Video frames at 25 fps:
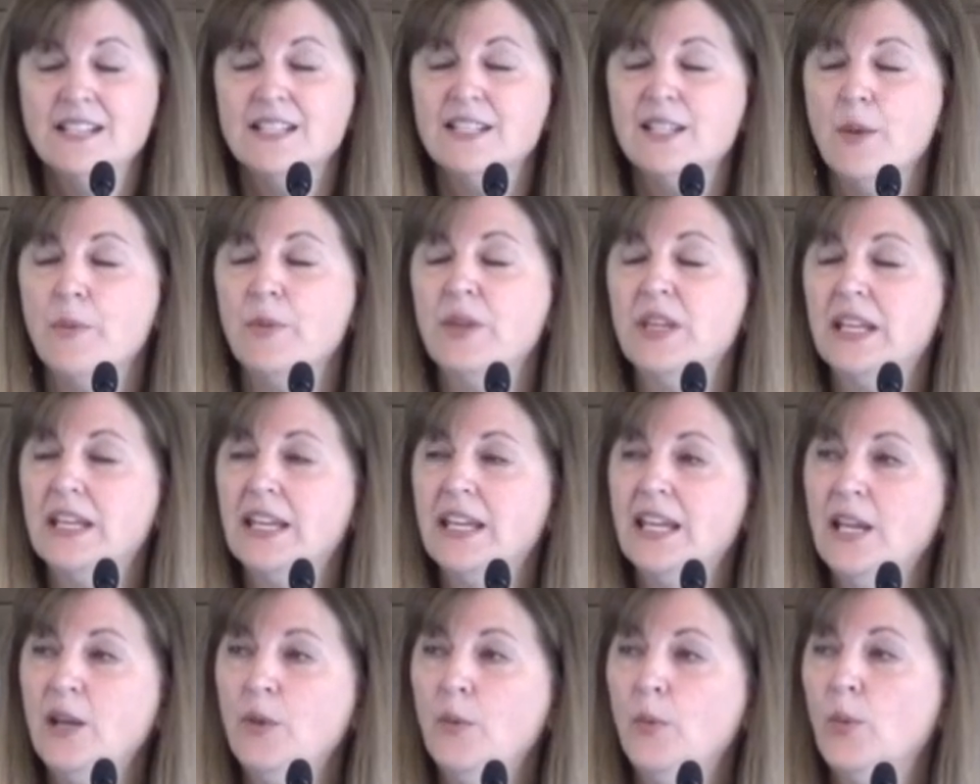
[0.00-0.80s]
Some of the
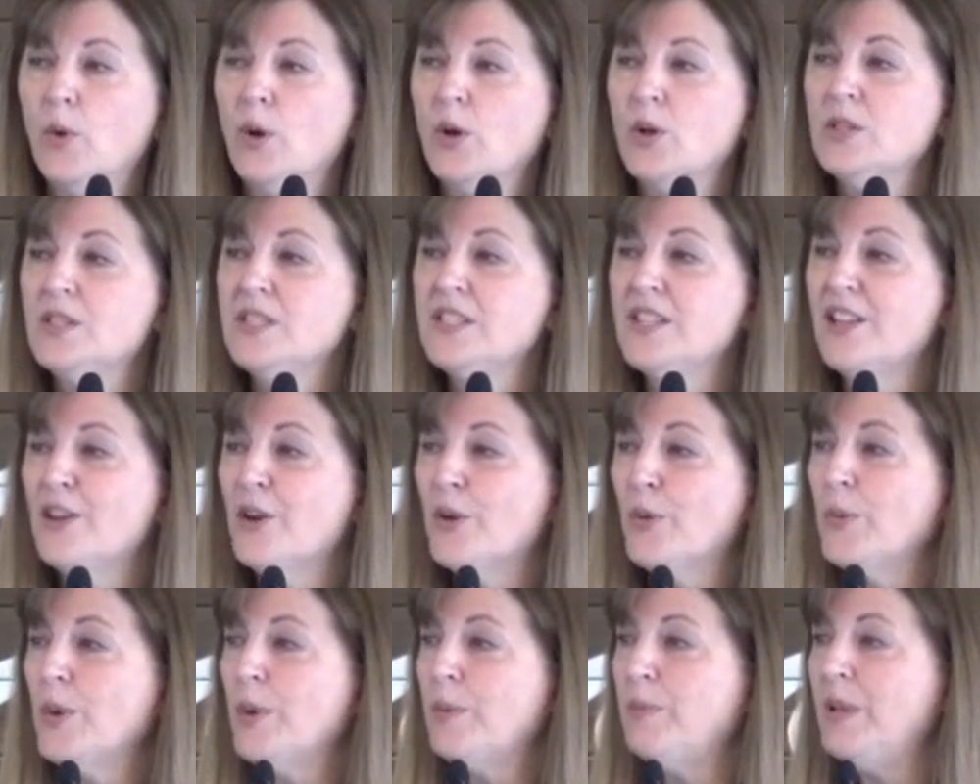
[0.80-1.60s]
key words
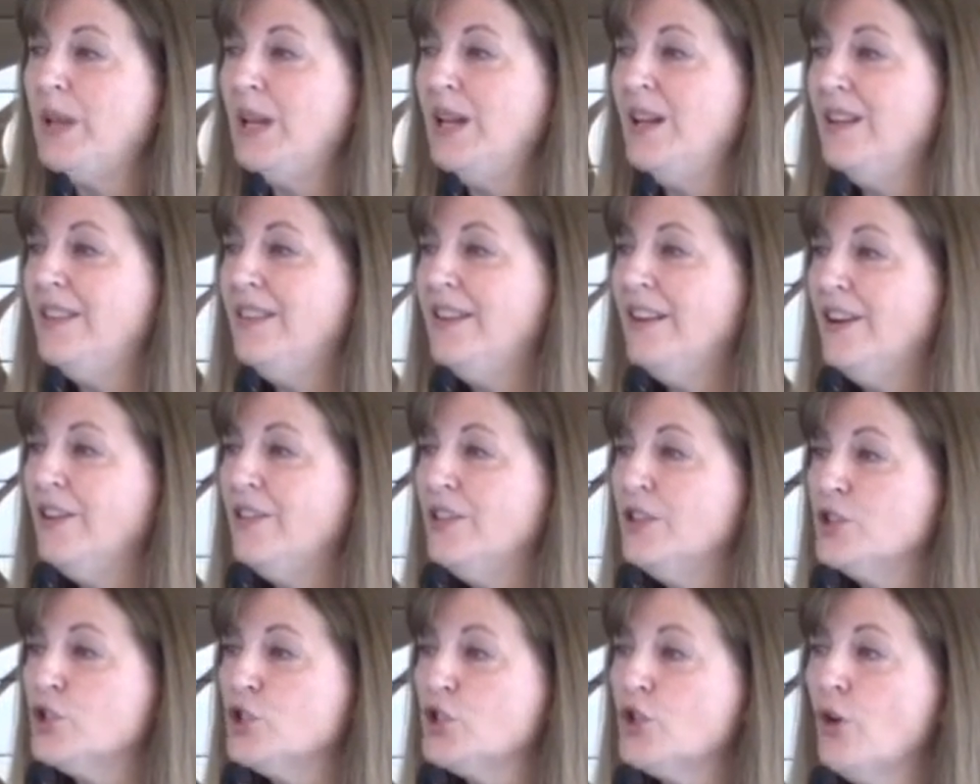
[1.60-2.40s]
that are repeated
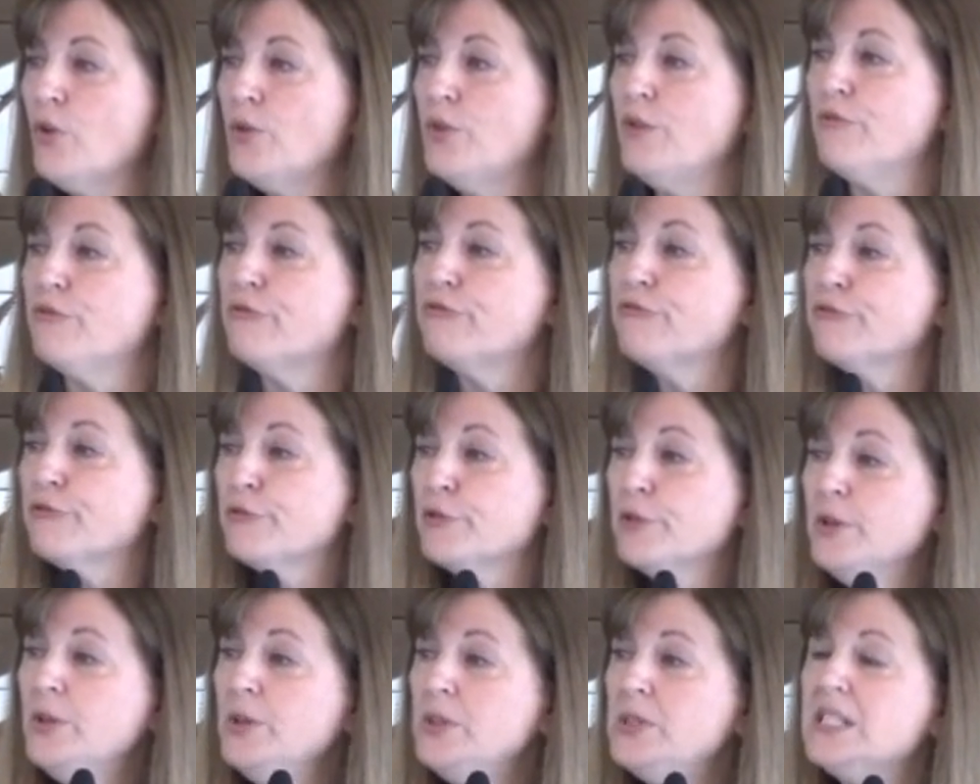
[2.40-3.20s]
there that show the
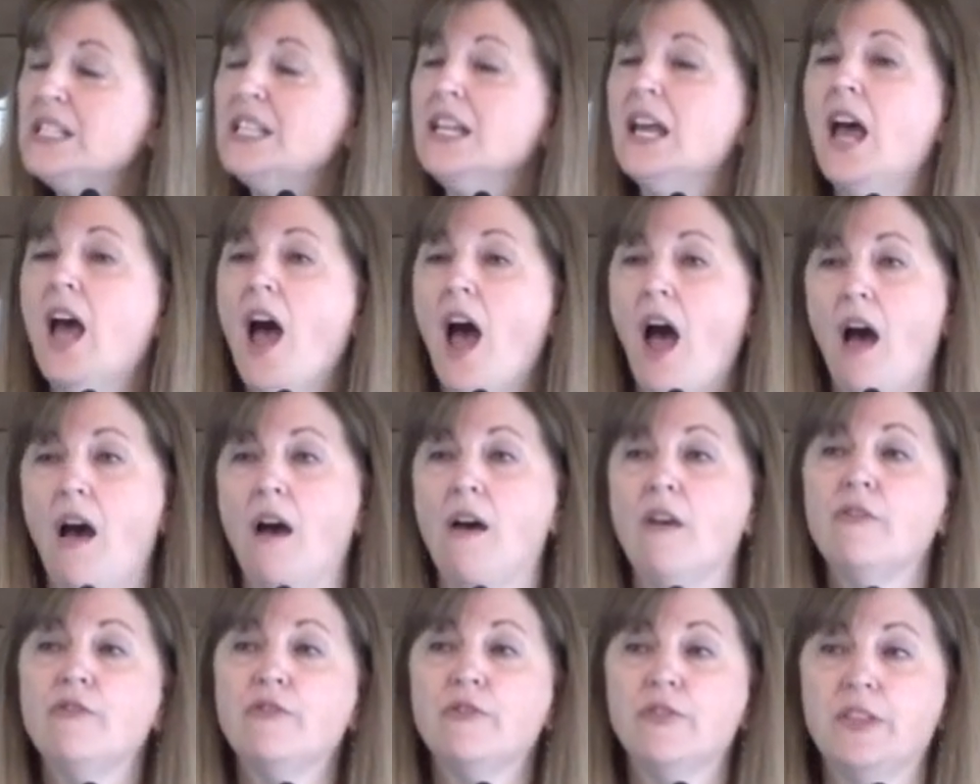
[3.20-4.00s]
fruit
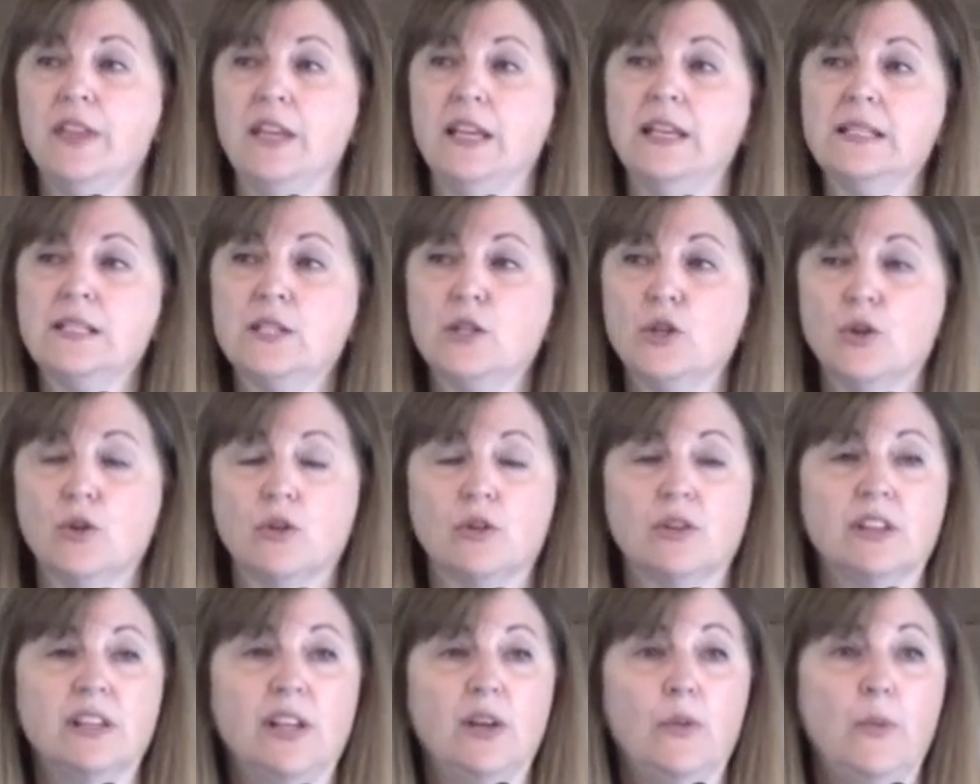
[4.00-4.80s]
of this
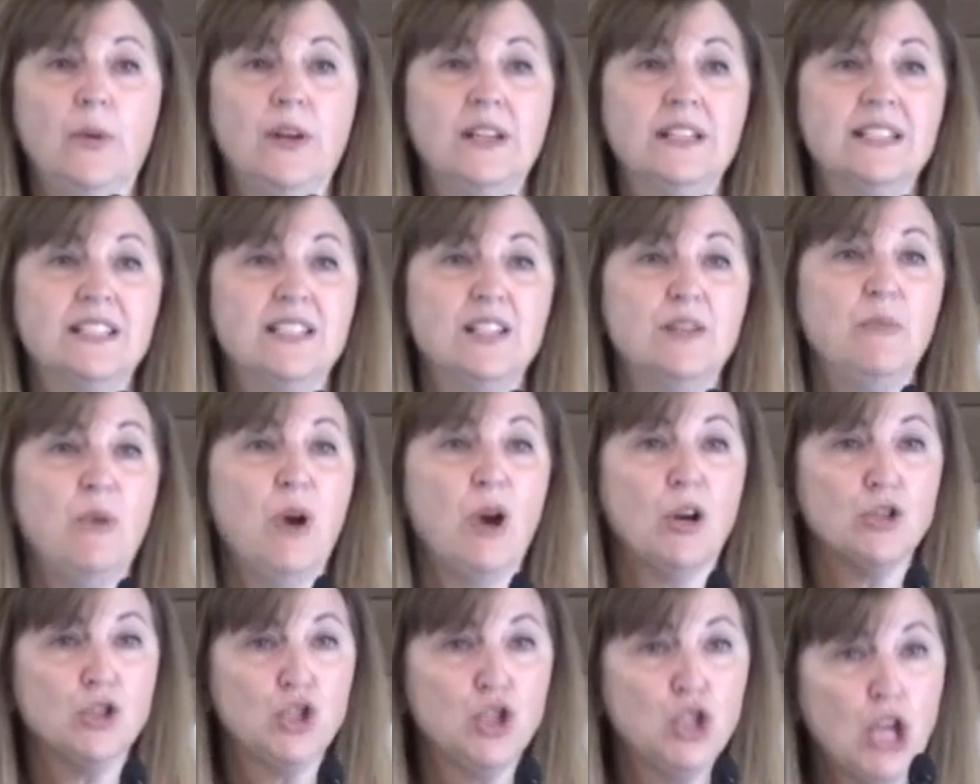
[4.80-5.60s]
earthly
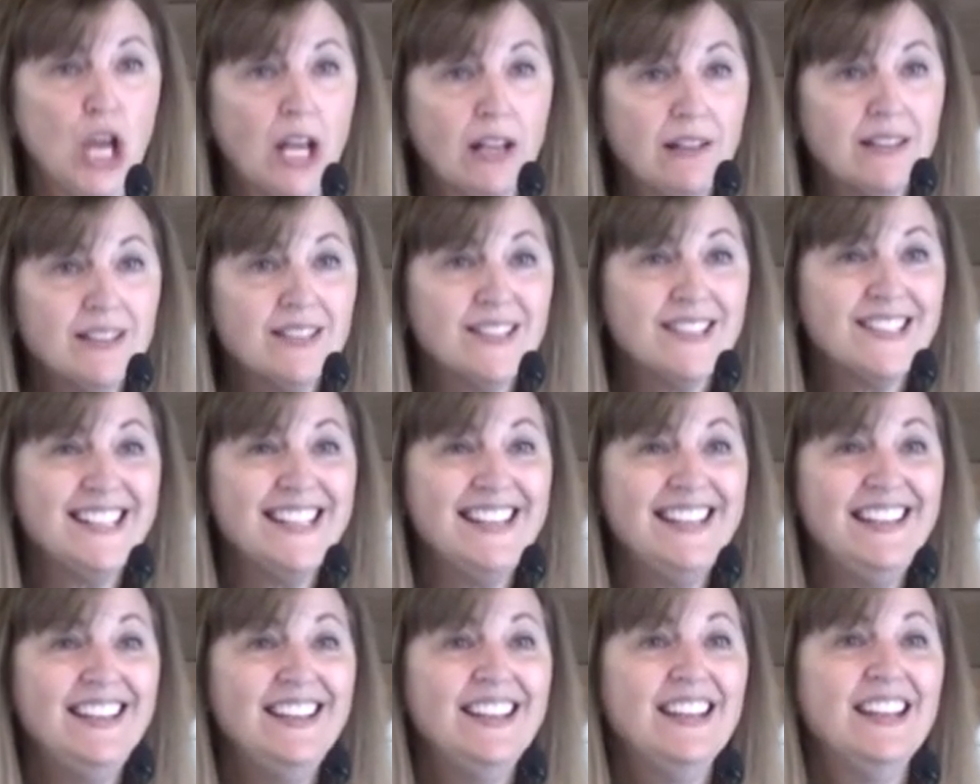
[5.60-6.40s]
wisdom are
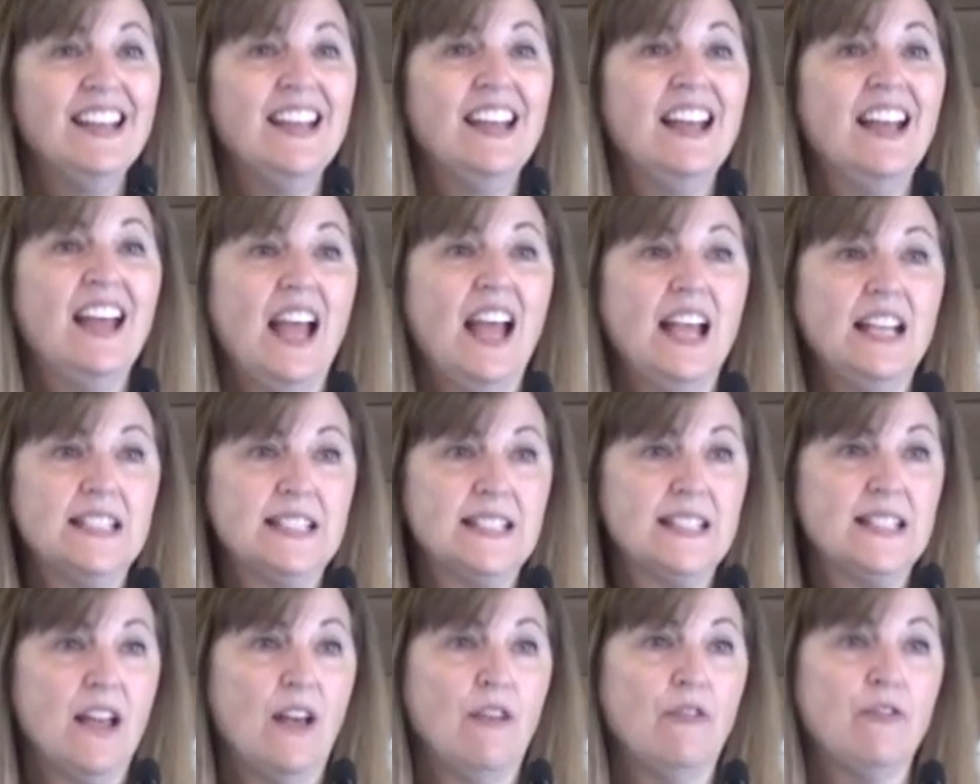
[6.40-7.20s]
jealousy
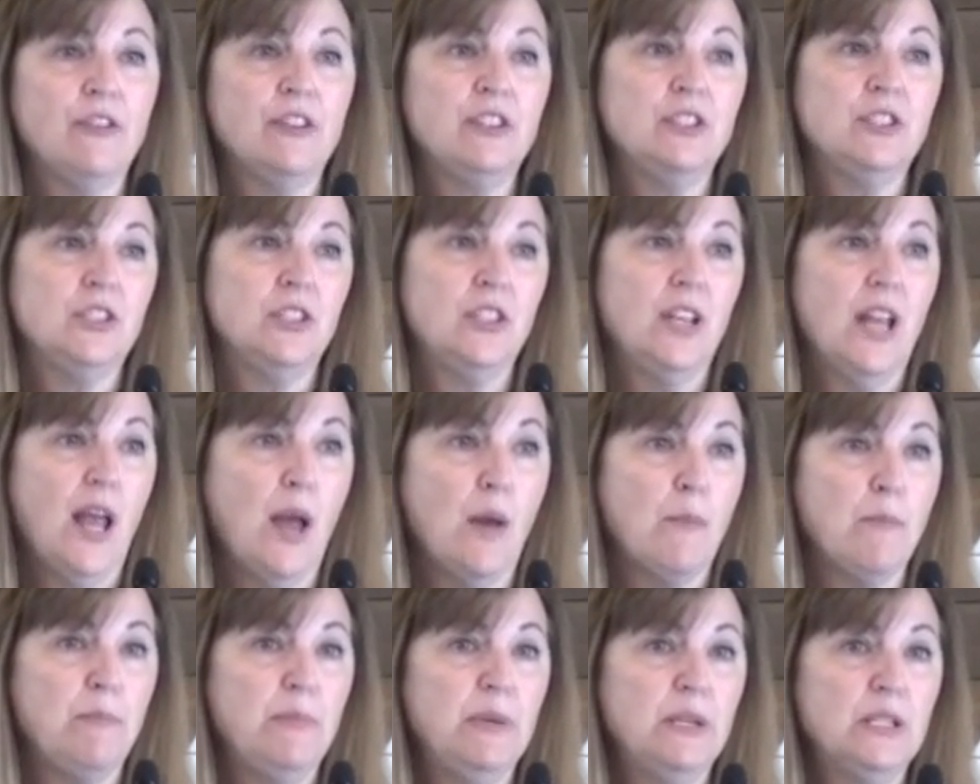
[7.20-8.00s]
and selfish
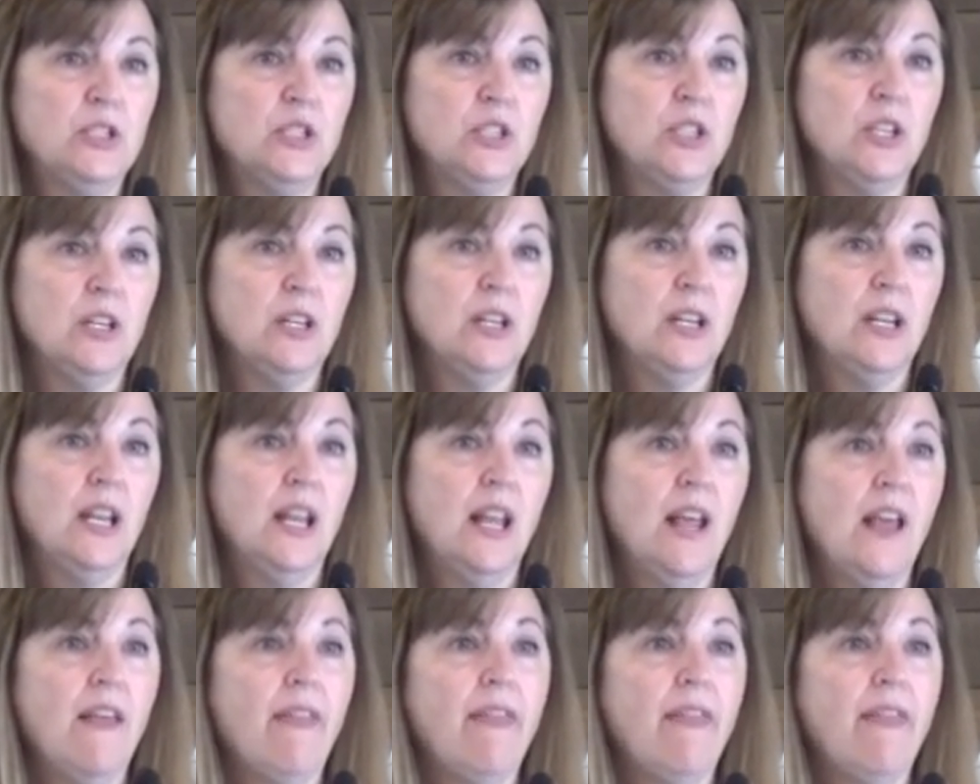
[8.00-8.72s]
ambition.